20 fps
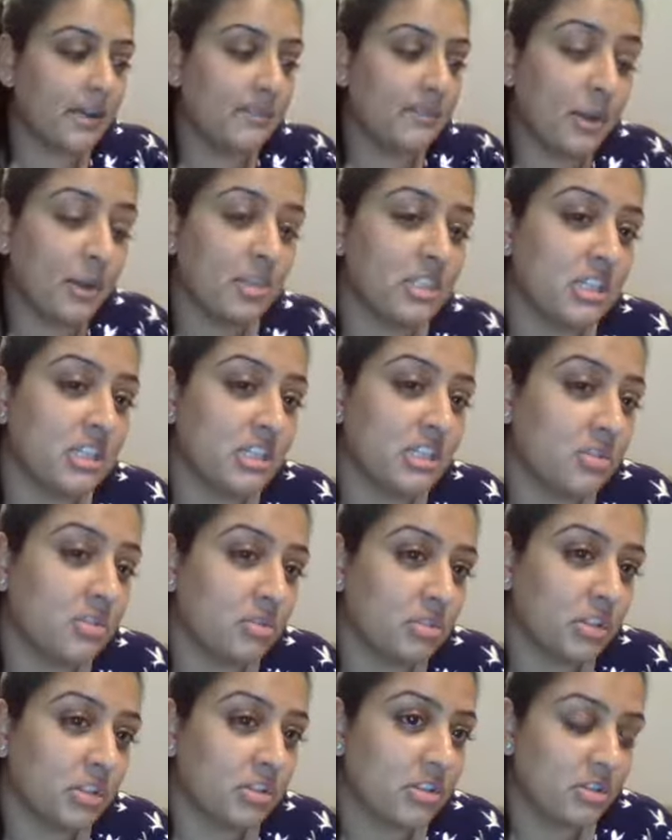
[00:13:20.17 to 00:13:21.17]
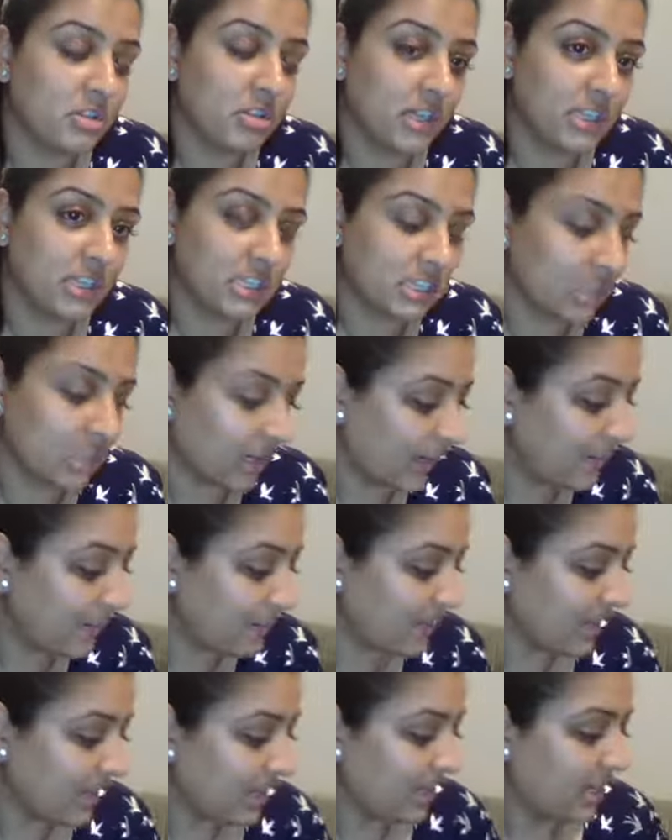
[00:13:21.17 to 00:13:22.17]
Postage is also $2.99,
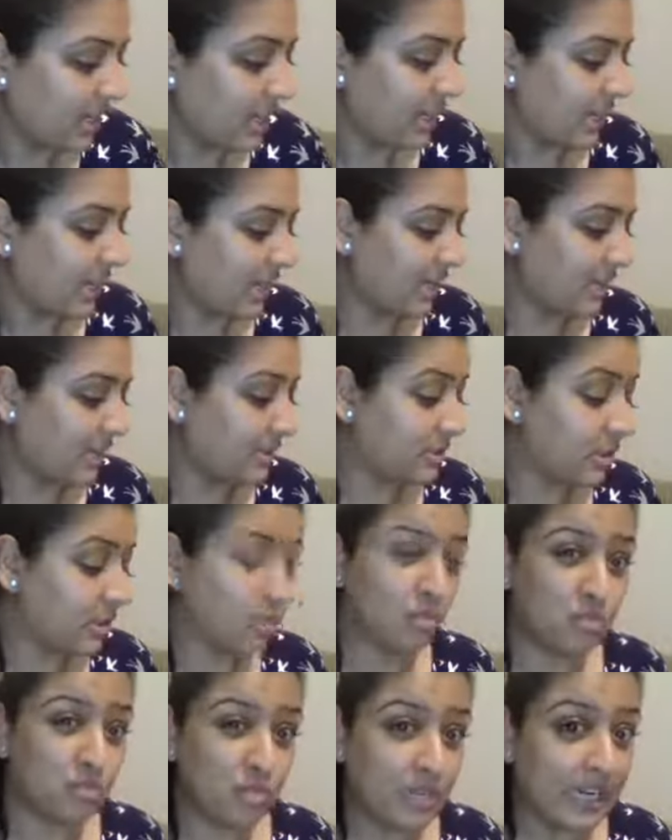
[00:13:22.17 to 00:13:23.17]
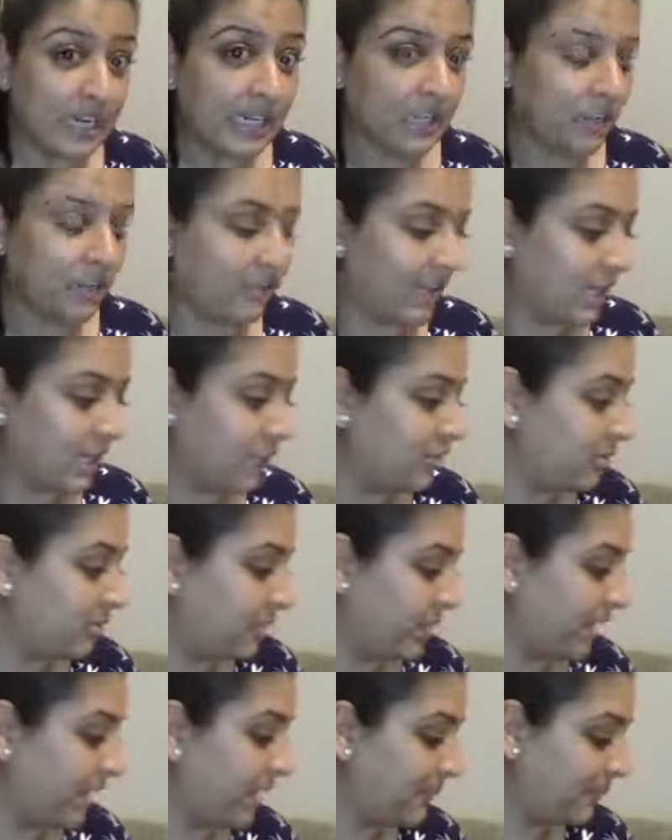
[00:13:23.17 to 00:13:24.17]
so it's really good value for
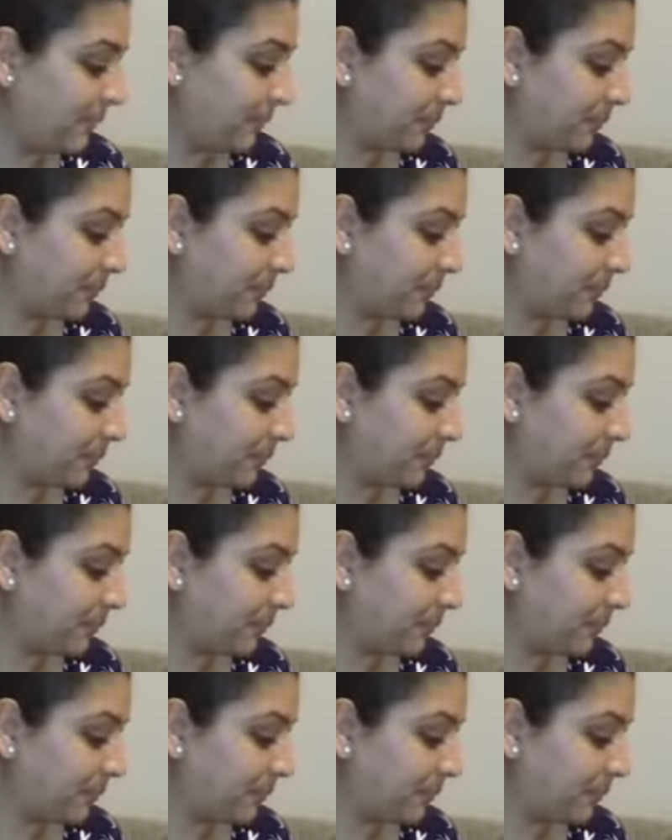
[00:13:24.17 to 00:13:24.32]
money,